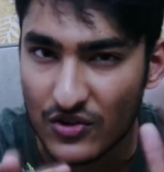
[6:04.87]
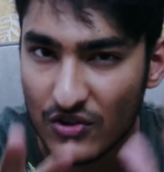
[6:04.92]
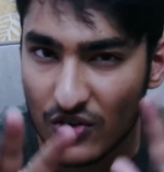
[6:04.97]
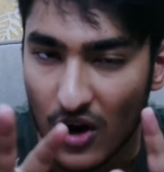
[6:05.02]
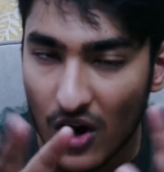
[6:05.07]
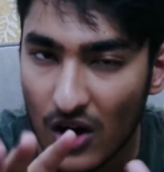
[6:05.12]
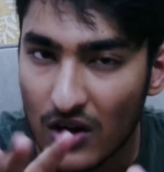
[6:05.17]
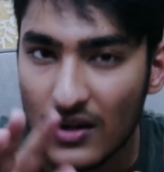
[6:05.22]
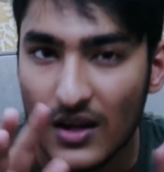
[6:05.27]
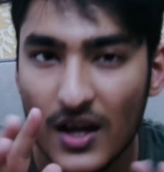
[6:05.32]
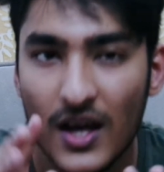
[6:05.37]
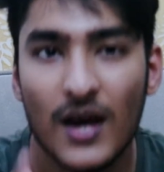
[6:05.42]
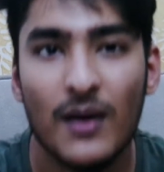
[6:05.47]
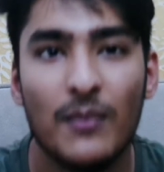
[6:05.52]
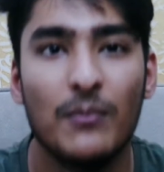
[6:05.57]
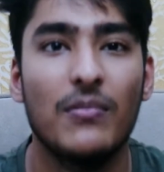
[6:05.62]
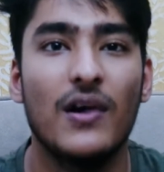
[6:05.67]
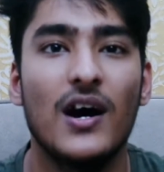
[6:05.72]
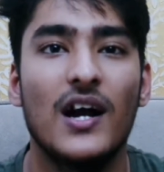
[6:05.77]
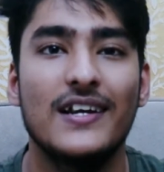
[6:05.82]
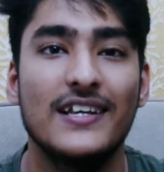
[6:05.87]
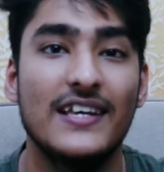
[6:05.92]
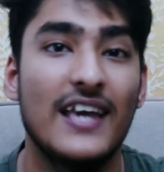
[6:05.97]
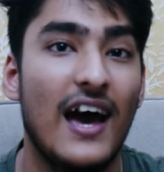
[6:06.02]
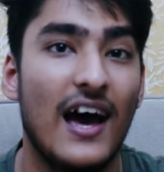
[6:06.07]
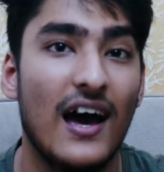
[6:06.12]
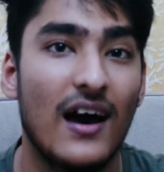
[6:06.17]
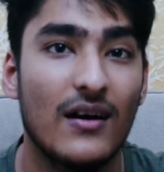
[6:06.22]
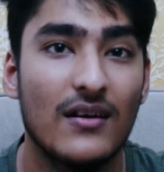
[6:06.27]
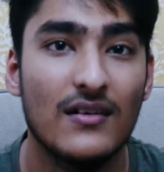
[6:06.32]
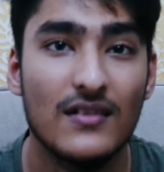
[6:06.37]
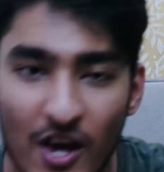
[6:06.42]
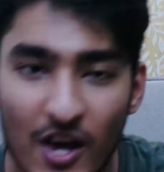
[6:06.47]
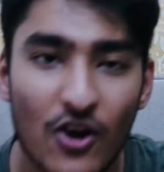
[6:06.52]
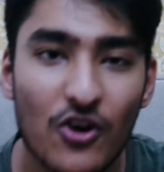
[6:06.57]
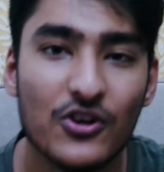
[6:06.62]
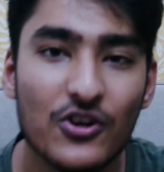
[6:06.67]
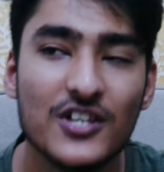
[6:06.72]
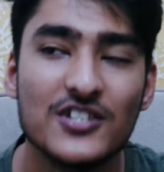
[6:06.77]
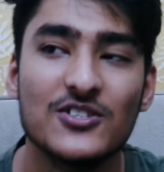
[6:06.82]
not wrong, but yeah.
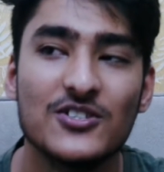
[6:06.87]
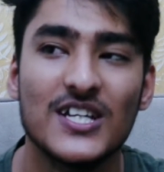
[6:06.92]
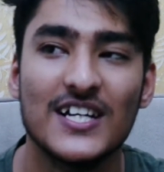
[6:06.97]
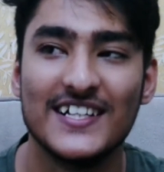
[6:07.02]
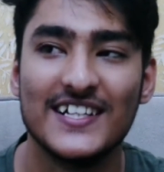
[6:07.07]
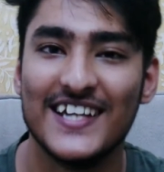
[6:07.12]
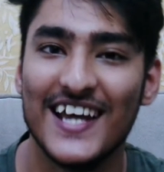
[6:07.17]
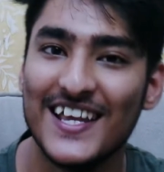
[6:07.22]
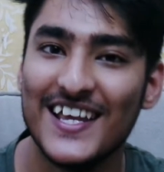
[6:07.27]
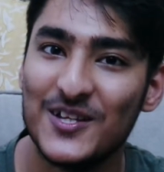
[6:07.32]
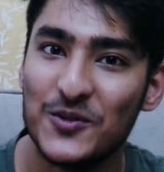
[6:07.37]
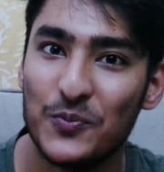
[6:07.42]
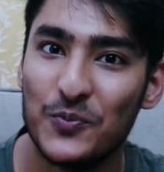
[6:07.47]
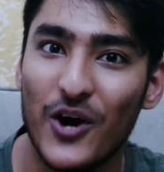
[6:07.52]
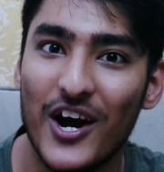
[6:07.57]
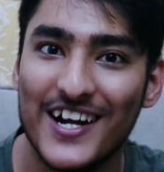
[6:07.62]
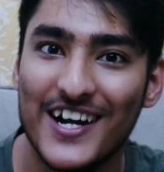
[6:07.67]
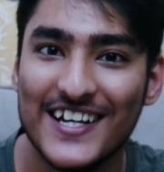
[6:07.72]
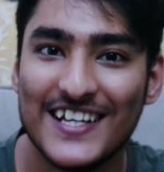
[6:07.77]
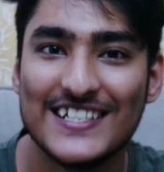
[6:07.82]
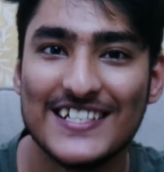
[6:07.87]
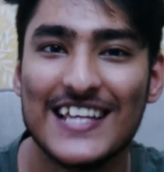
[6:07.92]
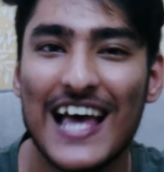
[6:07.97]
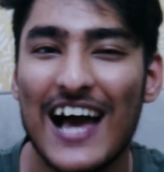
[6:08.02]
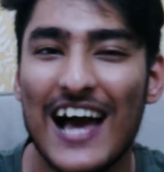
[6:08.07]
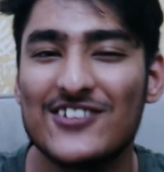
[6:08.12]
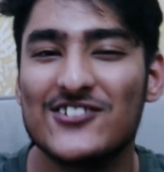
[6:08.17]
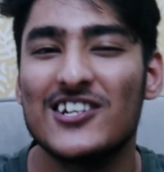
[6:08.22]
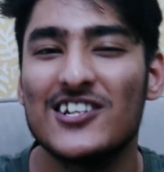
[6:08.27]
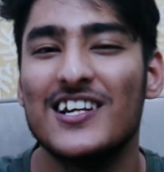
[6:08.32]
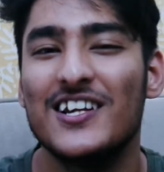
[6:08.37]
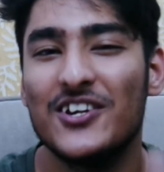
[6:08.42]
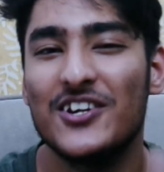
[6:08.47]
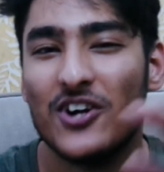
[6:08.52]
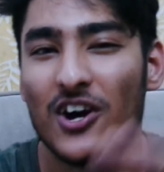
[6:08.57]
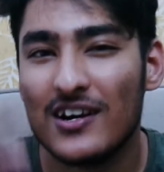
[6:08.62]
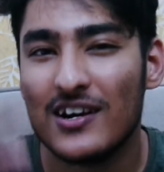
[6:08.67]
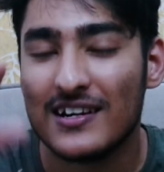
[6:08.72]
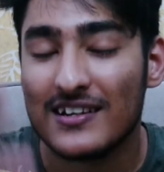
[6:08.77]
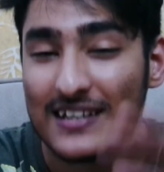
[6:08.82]
Okay, so the tenth point is actually
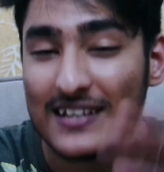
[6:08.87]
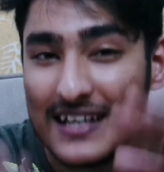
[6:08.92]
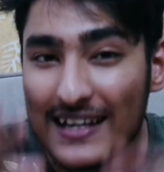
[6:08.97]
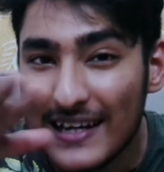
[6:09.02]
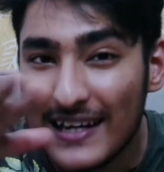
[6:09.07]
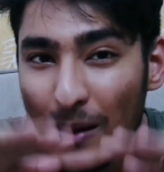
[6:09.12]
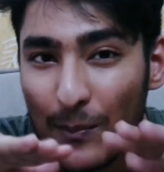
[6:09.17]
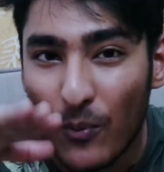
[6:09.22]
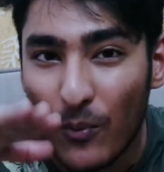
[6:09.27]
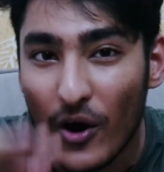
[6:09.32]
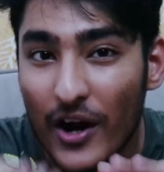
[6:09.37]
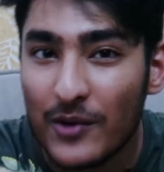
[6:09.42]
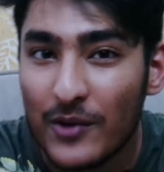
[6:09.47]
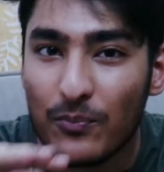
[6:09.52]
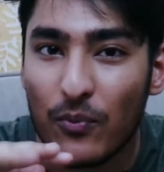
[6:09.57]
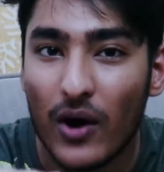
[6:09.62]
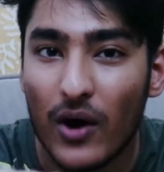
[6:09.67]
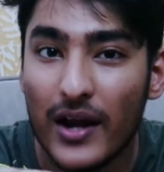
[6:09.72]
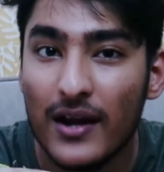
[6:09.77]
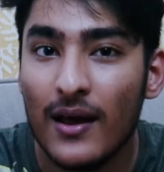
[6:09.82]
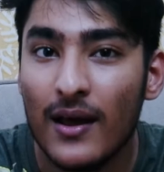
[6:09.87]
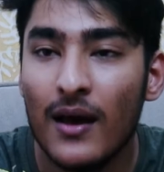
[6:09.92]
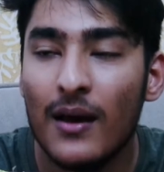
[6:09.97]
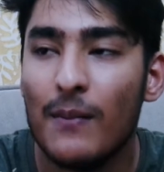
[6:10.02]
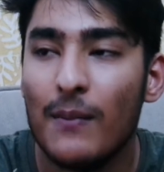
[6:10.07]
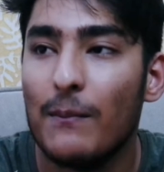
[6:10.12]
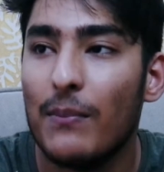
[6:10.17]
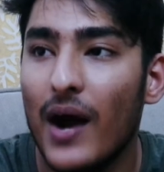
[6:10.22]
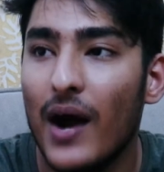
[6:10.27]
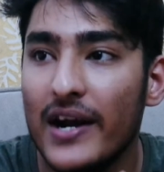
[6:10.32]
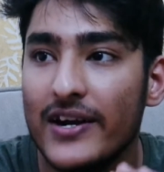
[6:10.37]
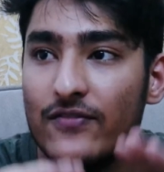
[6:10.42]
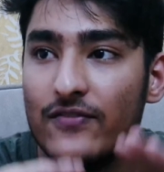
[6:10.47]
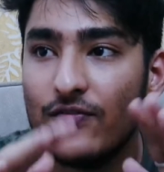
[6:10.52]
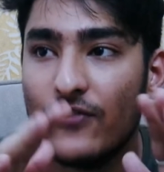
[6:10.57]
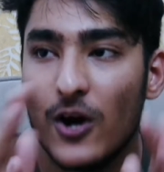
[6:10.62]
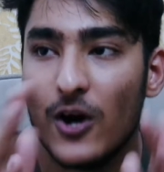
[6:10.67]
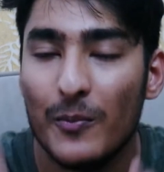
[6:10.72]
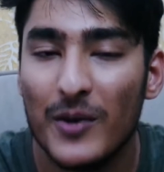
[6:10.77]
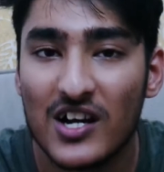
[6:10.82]
not really a point point, but
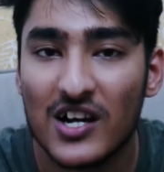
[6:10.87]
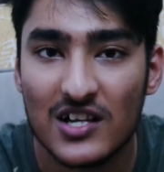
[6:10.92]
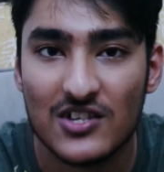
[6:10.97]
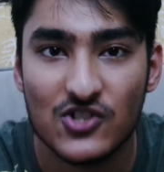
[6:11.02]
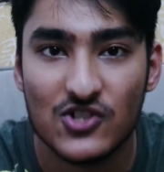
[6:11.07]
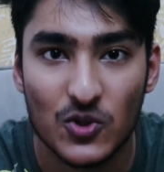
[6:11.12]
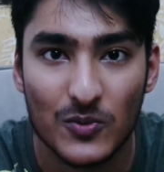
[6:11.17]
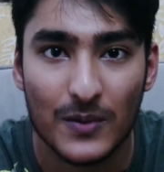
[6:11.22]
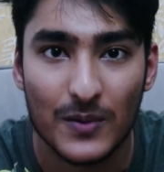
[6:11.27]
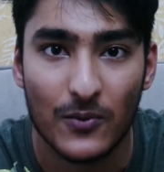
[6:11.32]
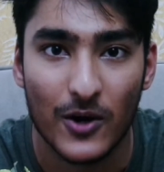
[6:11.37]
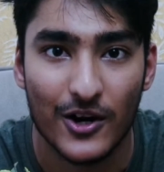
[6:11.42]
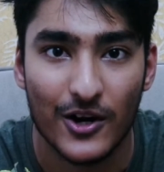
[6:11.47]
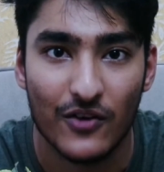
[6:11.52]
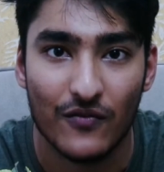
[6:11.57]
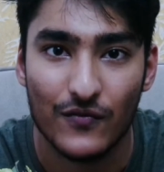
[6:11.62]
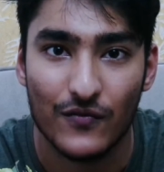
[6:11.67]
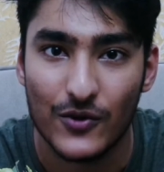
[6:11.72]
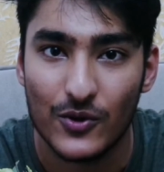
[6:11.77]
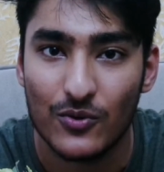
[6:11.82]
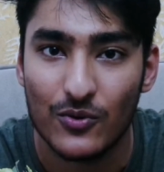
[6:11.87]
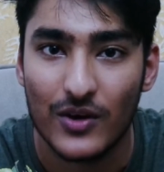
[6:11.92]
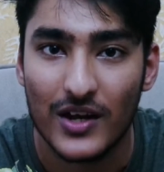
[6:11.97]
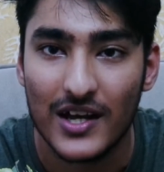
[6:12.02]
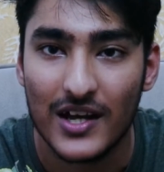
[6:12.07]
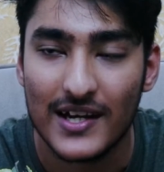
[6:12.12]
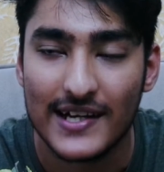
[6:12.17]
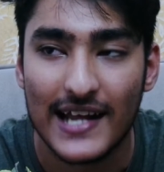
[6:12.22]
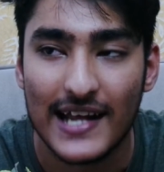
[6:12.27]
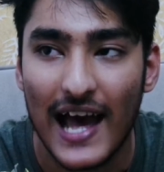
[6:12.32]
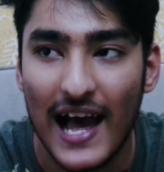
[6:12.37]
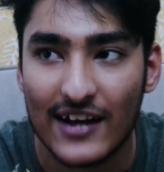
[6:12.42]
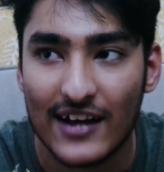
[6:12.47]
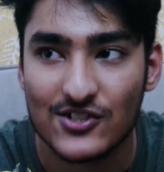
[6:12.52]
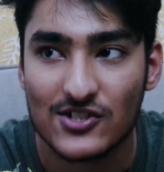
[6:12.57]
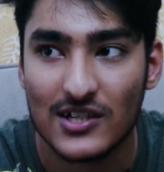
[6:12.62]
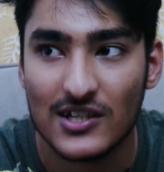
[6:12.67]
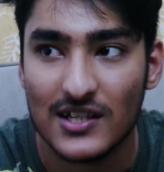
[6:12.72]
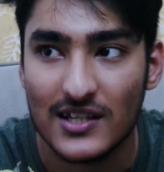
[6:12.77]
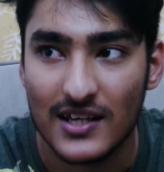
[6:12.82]
from a consumer point of view, it
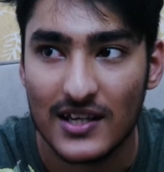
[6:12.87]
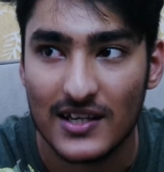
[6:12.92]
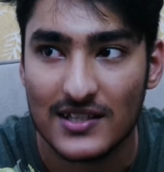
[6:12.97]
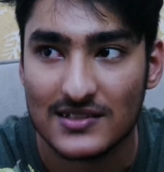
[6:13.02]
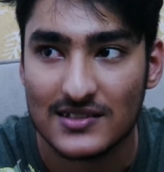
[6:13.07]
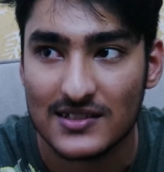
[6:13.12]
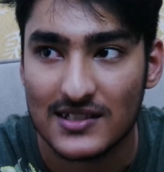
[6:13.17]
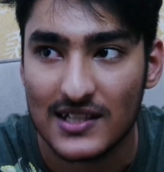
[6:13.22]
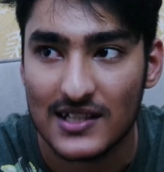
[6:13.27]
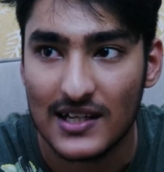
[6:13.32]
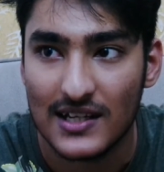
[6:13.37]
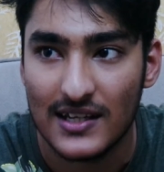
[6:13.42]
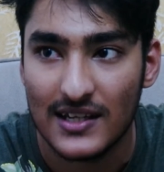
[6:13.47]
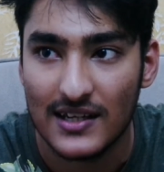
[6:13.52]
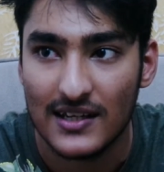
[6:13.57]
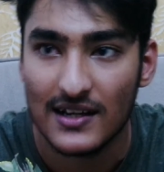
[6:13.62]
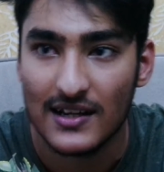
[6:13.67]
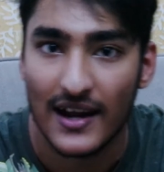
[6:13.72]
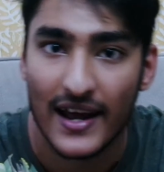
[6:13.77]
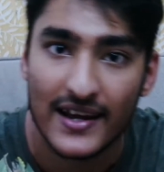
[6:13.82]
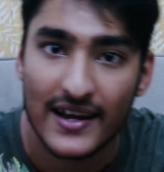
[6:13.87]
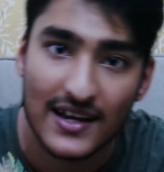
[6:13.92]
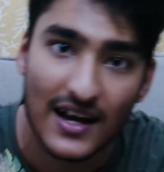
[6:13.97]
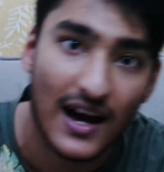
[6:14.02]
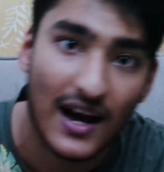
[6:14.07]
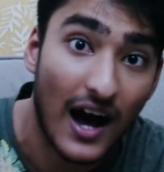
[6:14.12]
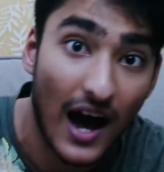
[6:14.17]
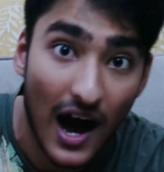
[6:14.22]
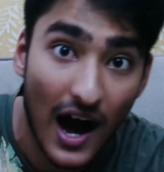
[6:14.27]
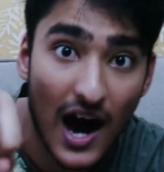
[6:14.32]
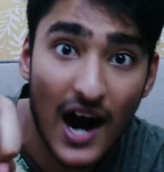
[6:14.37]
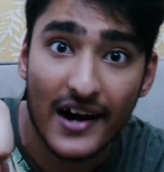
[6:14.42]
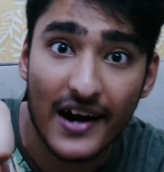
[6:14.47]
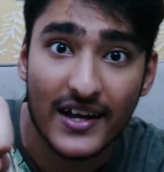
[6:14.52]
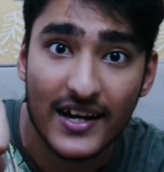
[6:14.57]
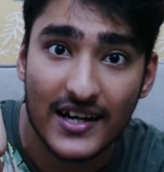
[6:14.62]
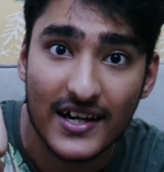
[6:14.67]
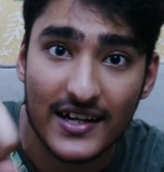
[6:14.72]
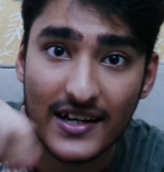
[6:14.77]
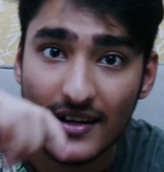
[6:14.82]
actually is really like hard
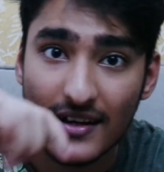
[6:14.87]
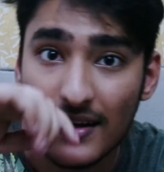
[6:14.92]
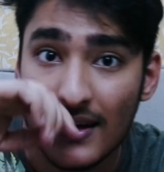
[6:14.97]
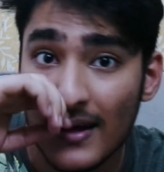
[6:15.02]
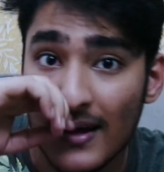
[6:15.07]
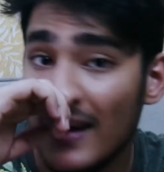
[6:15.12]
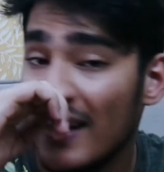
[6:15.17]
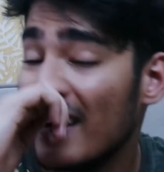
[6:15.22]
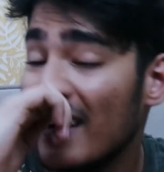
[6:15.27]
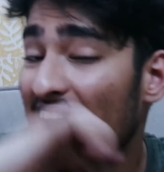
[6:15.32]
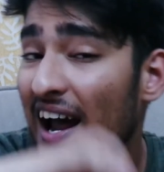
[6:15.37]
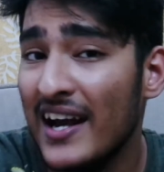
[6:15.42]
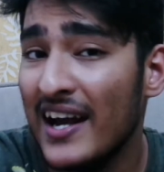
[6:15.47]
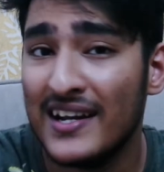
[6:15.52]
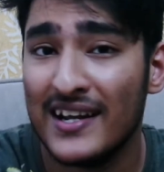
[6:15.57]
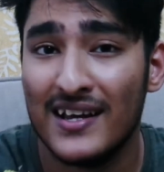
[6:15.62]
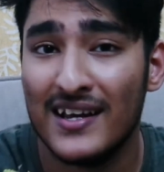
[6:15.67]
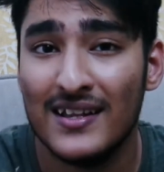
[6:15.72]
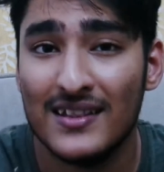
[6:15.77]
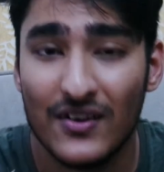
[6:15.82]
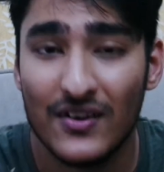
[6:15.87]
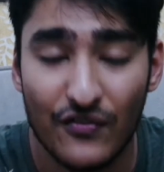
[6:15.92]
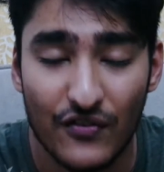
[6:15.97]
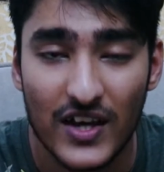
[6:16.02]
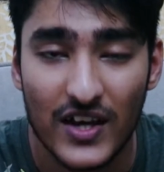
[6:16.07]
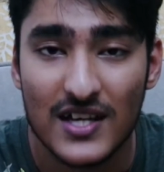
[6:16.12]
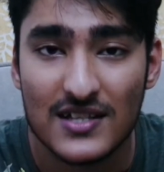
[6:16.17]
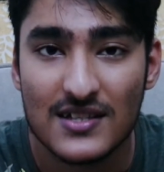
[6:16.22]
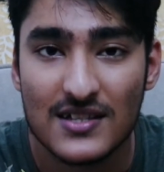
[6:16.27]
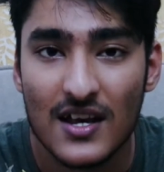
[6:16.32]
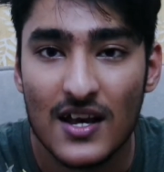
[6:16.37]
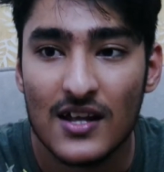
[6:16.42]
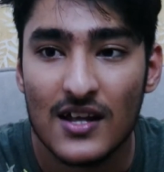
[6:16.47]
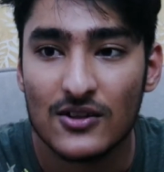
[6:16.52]
hitting right in the face.